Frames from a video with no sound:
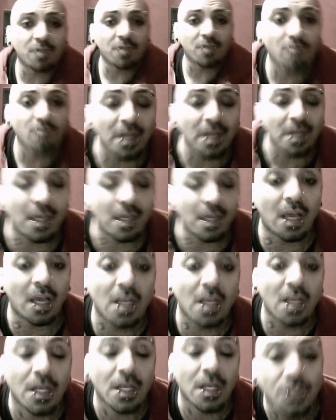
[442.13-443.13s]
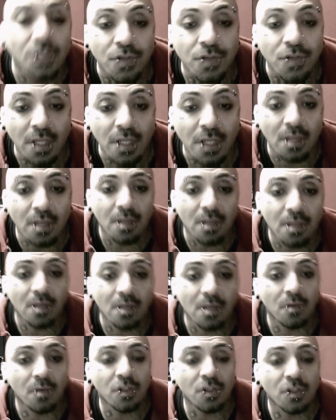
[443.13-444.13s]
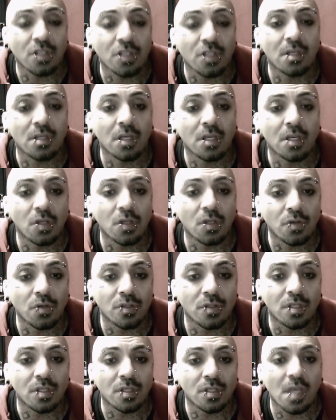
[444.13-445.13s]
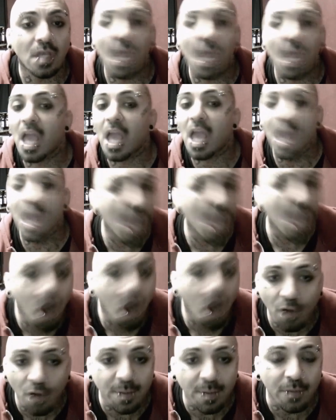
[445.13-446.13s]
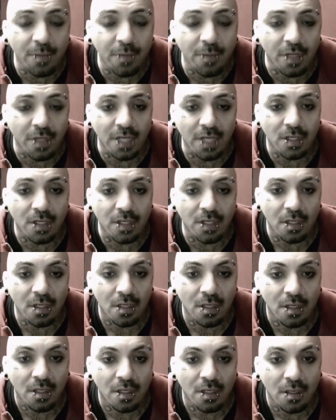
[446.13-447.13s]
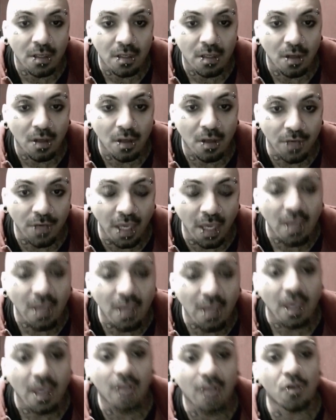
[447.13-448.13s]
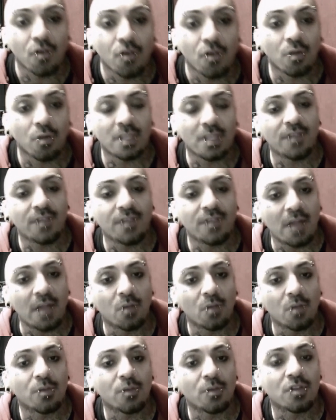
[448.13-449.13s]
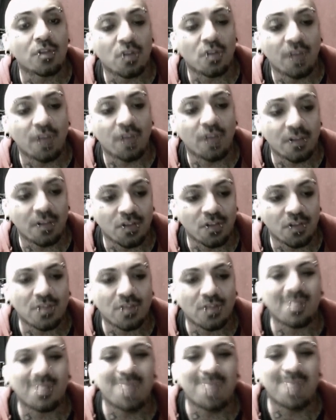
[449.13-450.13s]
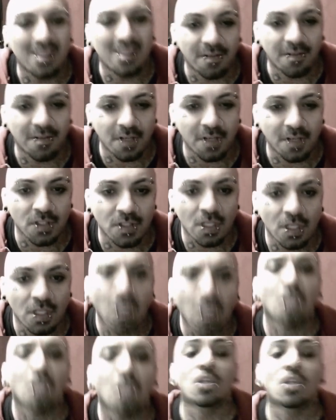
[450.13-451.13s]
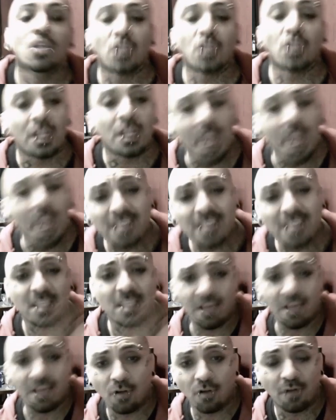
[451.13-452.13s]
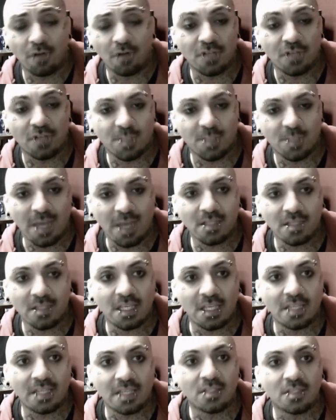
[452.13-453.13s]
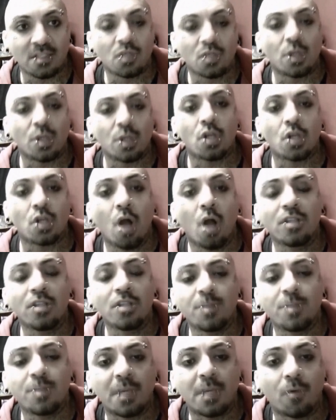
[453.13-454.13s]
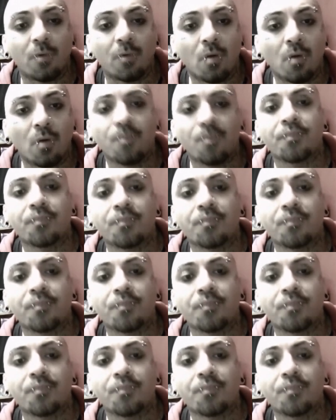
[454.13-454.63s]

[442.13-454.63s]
for running a country, which includes all the people in it. Okay? And you're only as valuable as you serve others. So there's a big difference. So the next level of respect is you acknowledge people